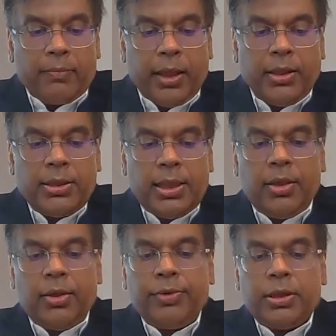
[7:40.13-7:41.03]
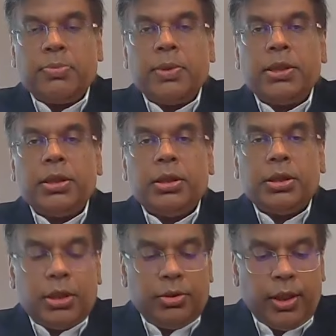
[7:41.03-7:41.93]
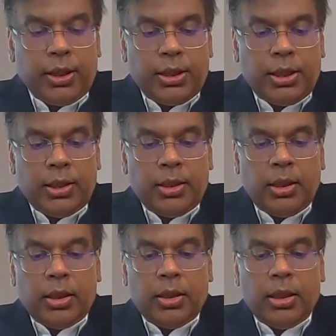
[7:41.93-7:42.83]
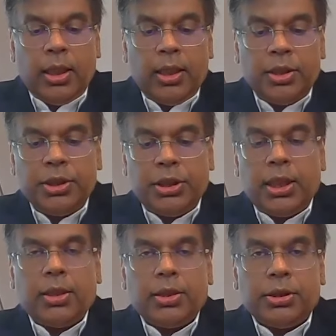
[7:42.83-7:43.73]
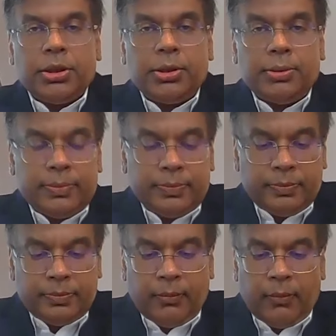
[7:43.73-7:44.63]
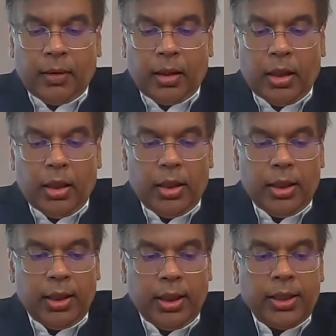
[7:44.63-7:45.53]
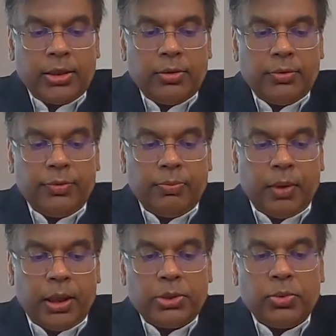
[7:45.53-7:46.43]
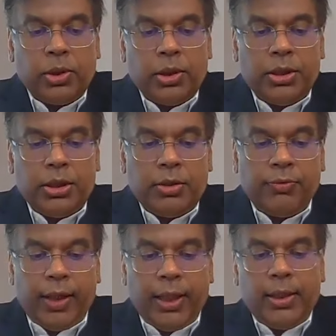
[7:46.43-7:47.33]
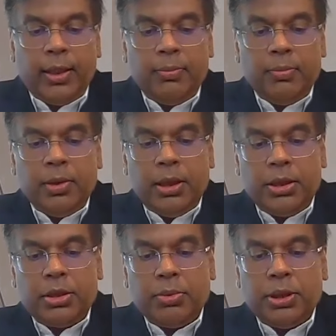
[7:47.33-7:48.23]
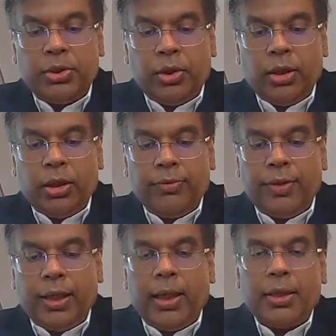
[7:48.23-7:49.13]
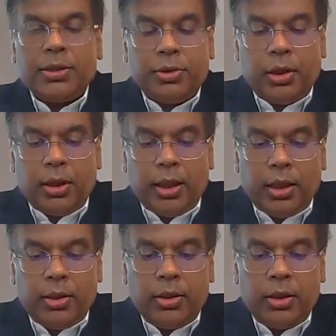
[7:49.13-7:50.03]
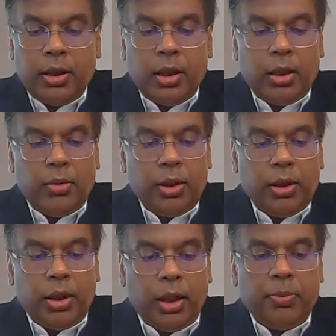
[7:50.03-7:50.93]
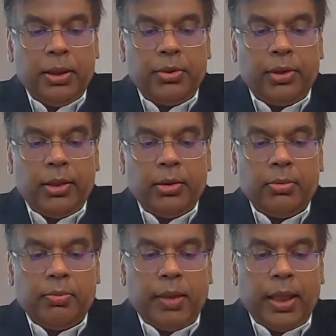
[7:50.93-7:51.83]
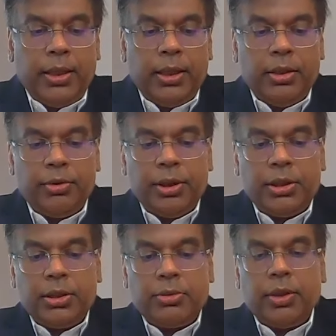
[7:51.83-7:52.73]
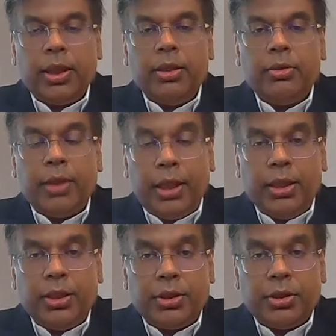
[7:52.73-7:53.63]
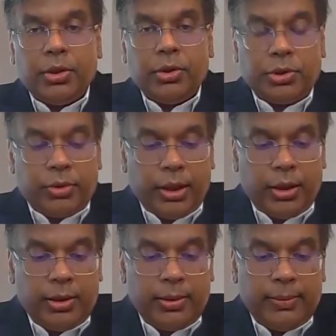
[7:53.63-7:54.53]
At the center of this mission is addressing the energy challenge. In the case of Mars Voyage, the flight time needs to be short enough that astronaut health will not be threatened by the increased radiation dose rate.